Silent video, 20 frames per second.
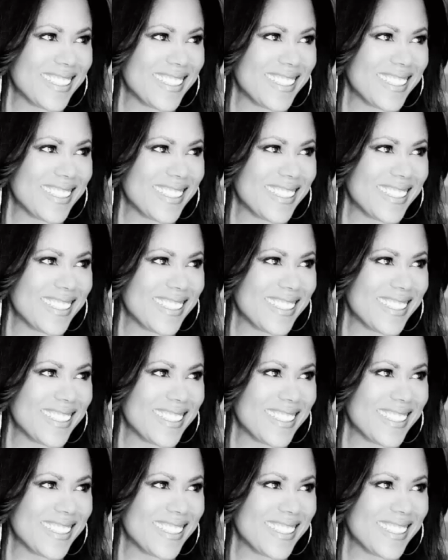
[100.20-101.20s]

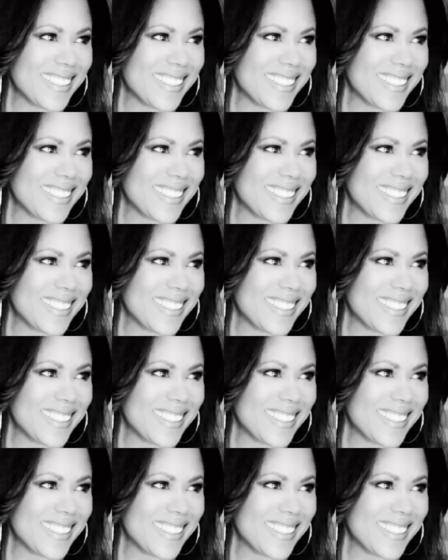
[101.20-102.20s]

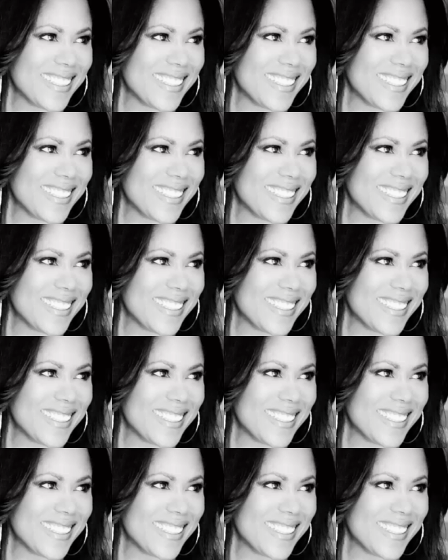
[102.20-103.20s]

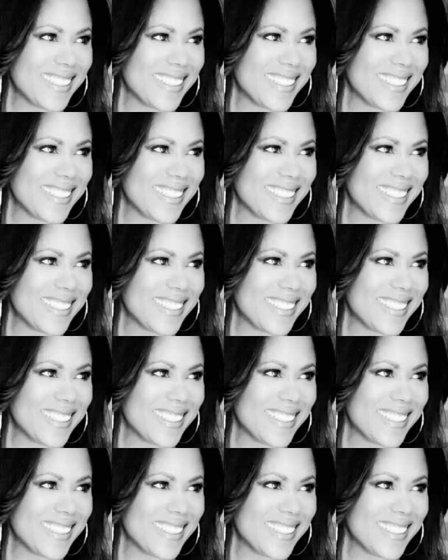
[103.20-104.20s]

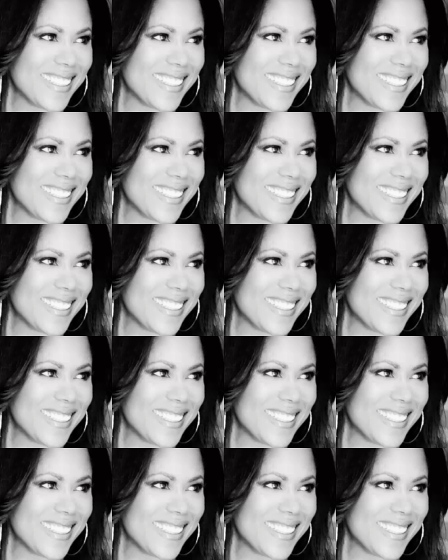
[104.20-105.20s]

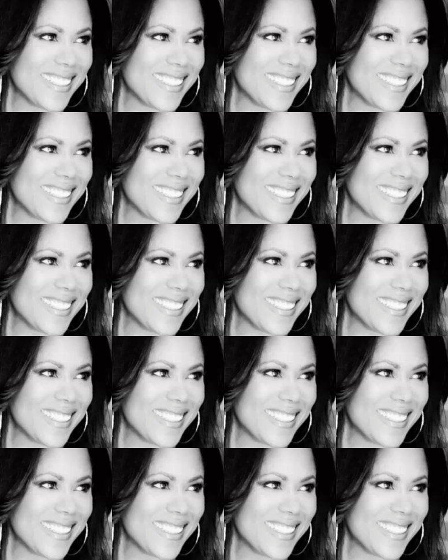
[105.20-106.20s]

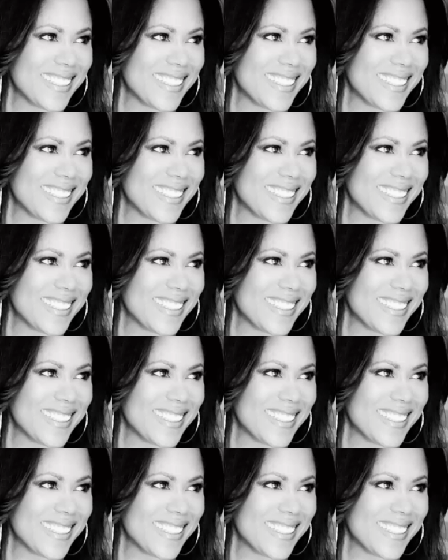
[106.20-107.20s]

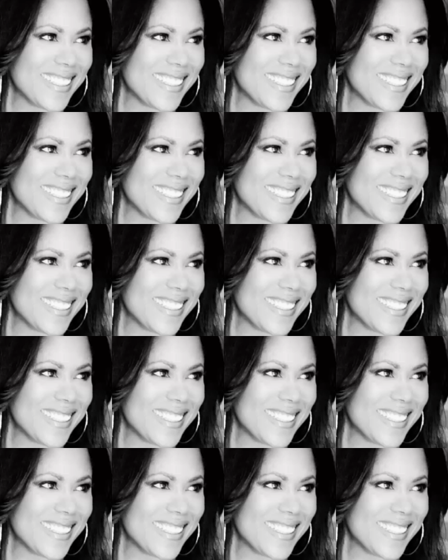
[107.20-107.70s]
[no speech]